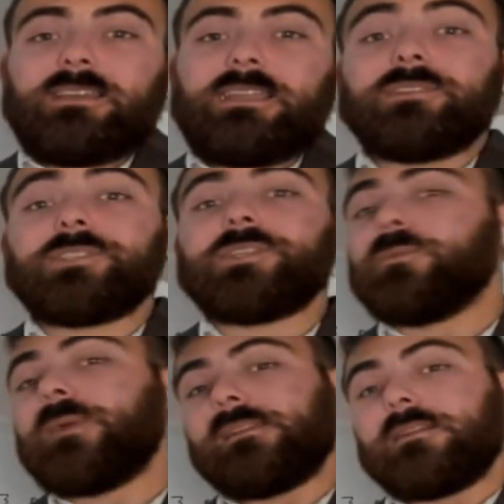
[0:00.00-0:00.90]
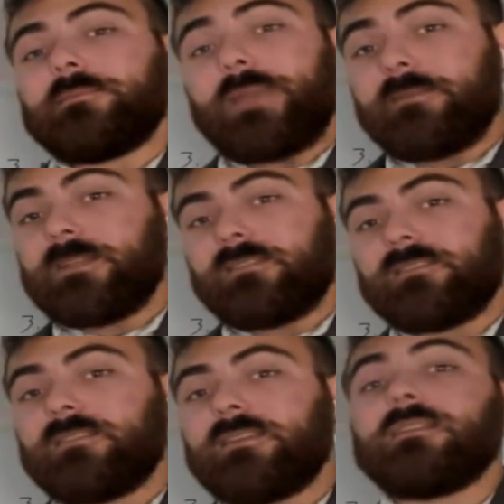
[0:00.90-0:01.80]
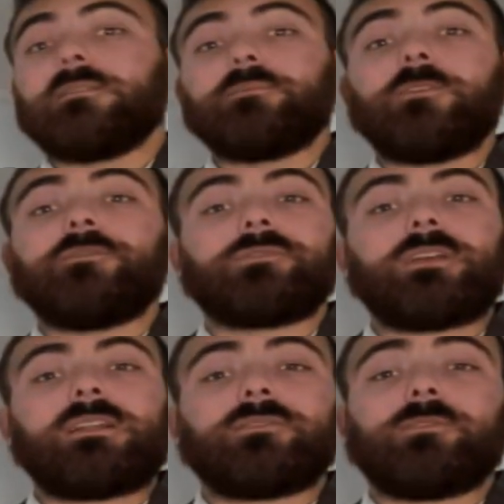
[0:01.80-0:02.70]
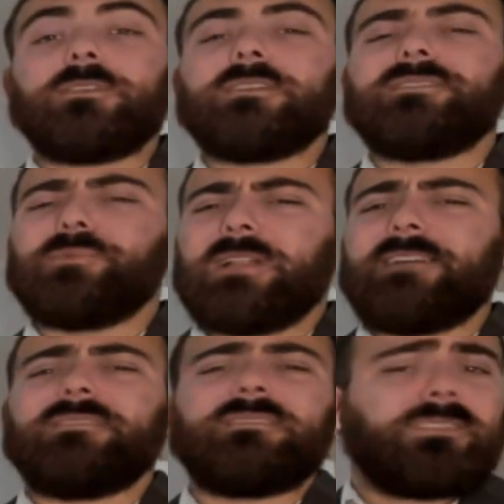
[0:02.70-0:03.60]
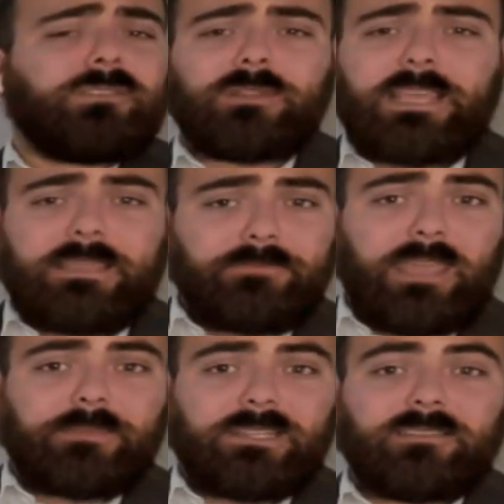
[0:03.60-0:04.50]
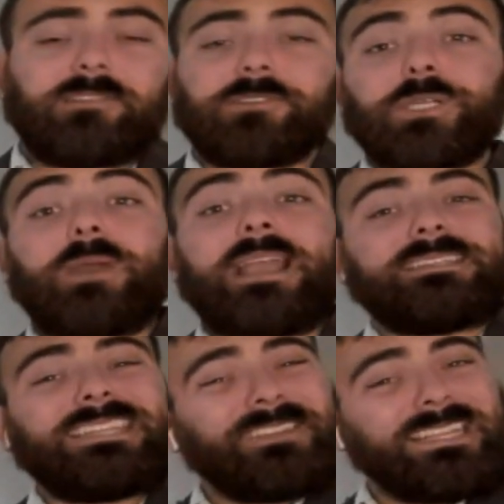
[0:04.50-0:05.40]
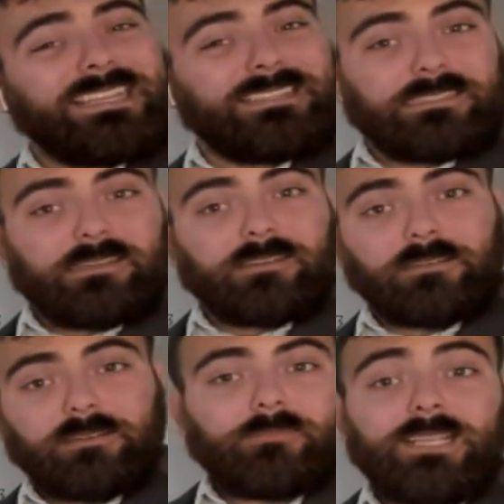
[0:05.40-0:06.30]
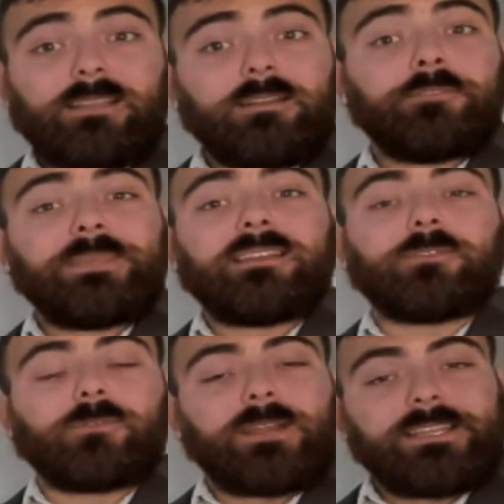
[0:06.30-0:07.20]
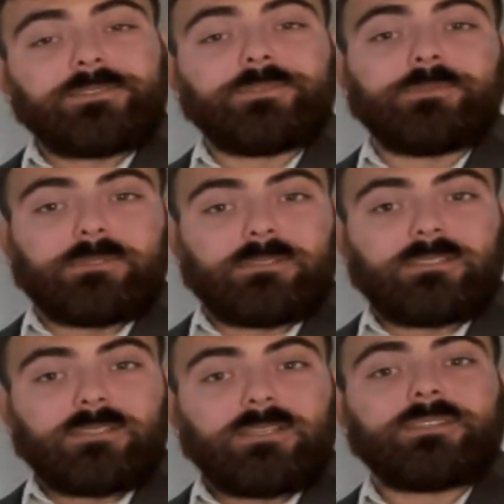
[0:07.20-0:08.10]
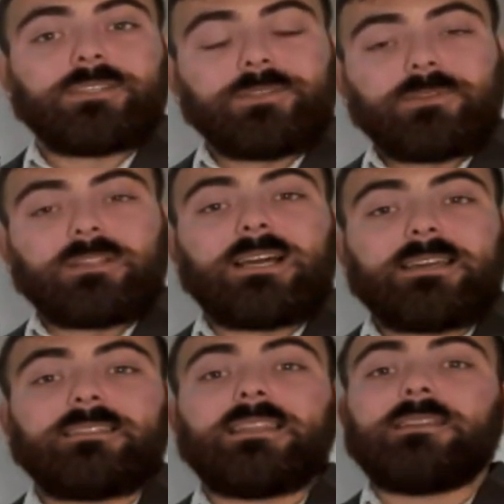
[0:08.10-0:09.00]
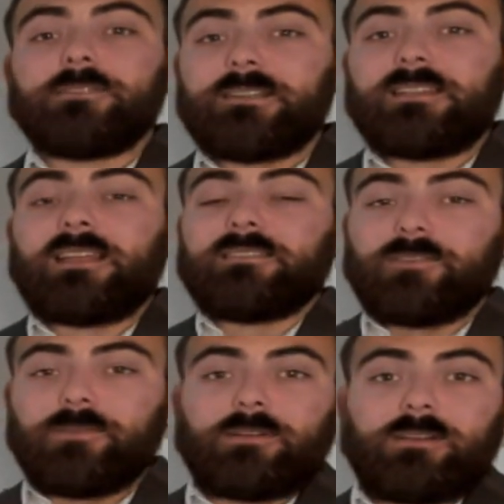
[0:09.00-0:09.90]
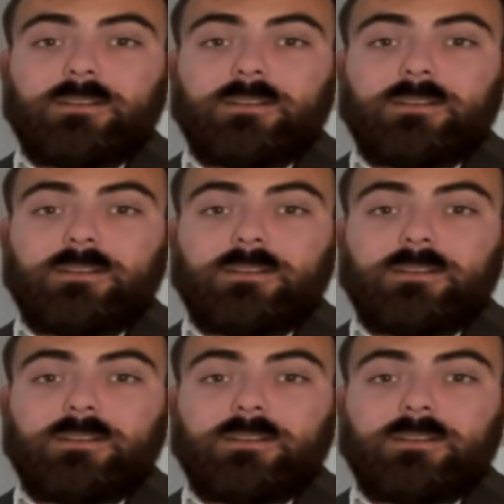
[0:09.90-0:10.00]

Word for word: It'll show regular payments, it'll improve your credit score because you will have zero late payments, it'll show activity on the card, and it'll be a great tool to utilize to increase that score.